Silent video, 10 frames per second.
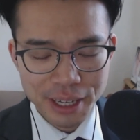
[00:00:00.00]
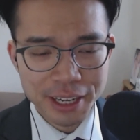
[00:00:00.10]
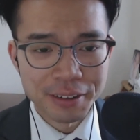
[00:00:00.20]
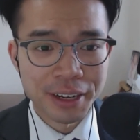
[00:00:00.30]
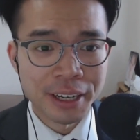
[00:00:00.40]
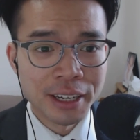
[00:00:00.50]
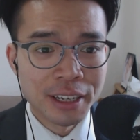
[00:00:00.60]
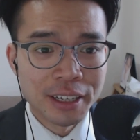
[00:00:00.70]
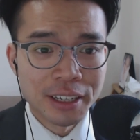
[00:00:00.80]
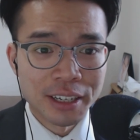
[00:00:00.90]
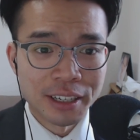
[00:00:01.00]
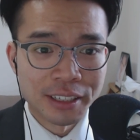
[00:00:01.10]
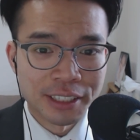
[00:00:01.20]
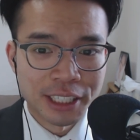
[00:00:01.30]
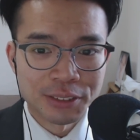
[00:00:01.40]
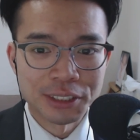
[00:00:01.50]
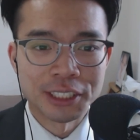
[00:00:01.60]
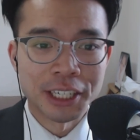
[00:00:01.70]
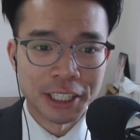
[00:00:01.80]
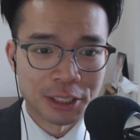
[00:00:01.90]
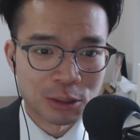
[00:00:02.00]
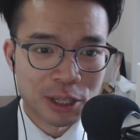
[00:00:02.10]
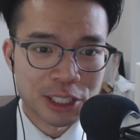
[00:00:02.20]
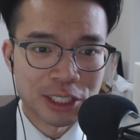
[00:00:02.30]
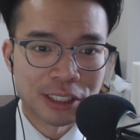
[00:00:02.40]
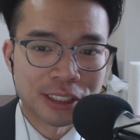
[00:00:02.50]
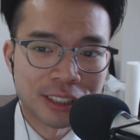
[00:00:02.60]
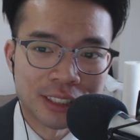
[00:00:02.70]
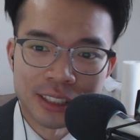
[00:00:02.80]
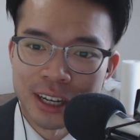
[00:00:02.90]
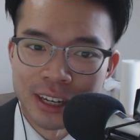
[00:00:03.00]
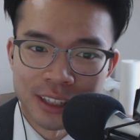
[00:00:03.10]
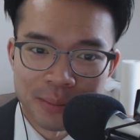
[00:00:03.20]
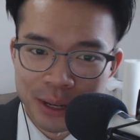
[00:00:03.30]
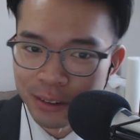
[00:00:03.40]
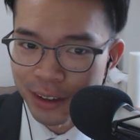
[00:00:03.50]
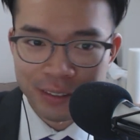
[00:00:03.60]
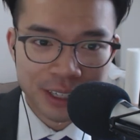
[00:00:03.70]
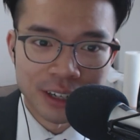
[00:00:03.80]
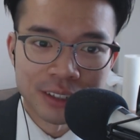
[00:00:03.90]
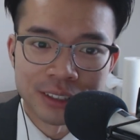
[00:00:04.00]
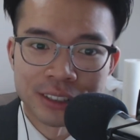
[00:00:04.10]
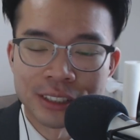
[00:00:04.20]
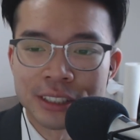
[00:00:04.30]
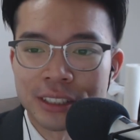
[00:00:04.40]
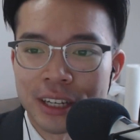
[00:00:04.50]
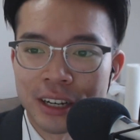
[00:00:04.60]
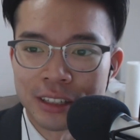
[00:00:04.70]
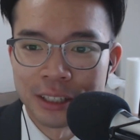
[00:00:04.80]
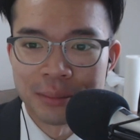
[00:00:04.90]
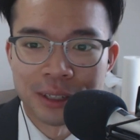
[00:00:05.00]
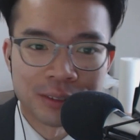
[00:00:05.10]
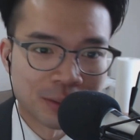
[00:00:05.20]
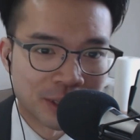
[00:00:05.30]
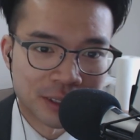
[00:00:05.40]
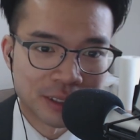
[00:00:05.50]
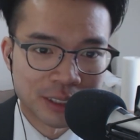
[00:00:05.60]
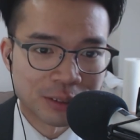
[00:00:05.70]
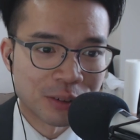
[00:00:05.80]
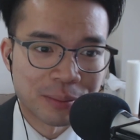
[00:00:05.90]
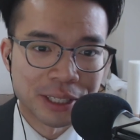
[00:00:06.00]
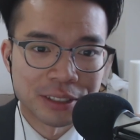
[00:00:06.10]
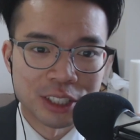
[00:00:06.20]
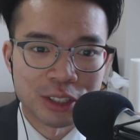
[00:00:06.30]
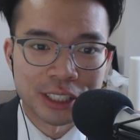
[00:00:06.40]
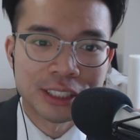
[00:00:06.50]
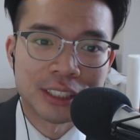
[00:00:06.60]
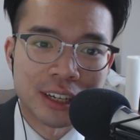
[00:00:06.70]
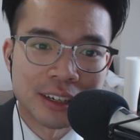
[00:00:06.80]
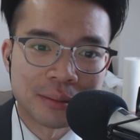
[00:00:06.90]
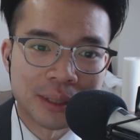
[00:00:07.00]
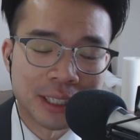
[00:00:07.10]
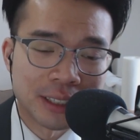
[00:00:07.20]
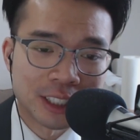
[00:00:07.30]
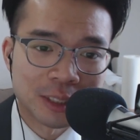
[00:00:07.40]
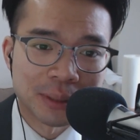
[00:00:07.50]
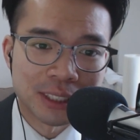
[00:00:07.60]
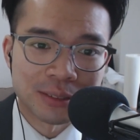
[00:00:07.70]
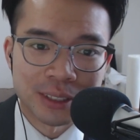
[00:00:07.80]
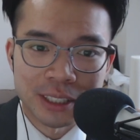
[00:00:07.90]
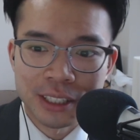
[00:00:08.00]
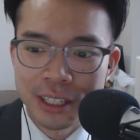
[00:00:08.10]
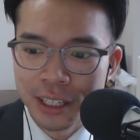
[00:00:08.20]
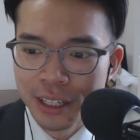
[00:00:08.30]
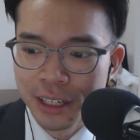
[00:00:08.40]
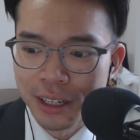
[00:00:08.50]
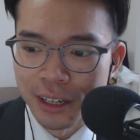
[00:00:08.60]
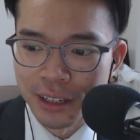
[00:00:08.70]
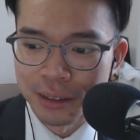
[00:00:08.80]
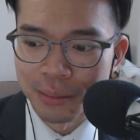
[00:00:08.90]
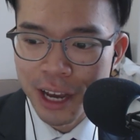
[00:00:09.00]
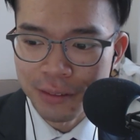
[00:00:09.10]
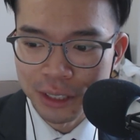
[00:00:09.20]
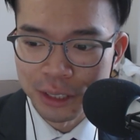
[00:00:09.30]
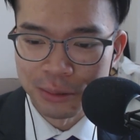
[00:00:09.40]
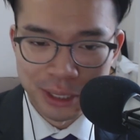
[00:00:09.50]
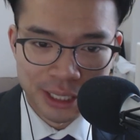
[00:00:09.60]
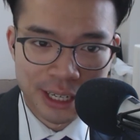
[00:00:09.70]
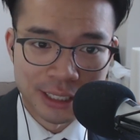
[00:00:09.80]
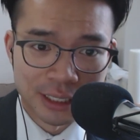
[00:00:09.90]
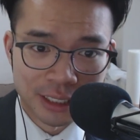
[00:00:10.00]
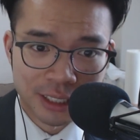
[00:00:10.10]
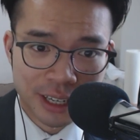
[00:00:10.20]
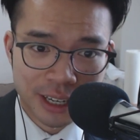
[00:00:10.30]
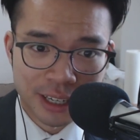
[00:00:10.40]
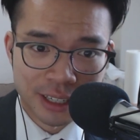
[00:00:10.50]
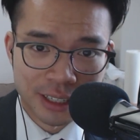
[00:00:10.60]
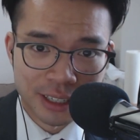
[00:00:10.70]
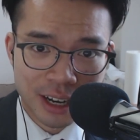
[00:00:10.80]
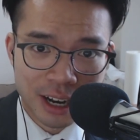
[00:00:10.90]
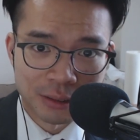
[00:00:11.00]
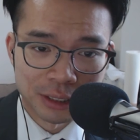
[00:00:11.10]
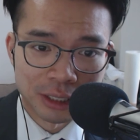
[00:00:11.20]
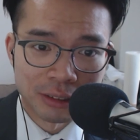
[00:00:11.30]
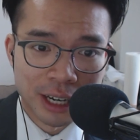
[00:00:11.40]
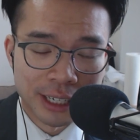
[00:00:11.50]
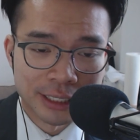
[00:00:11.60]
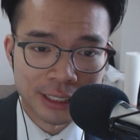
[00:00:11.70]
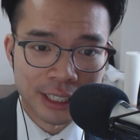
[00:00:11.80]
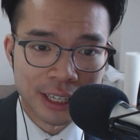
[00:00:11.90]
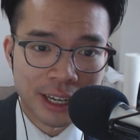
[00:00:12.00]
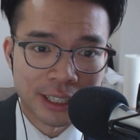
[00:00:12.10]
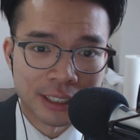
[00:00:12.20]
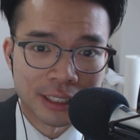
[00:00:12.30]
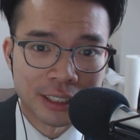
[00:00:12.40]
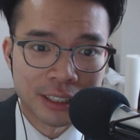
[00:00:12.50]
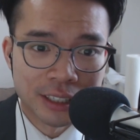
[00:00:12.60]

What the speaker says: Anyway, thanks for sending in your questions. Let me know if you have any others. Let me know if you want me to address anything specific. Have a good weekend, and I will see you guys again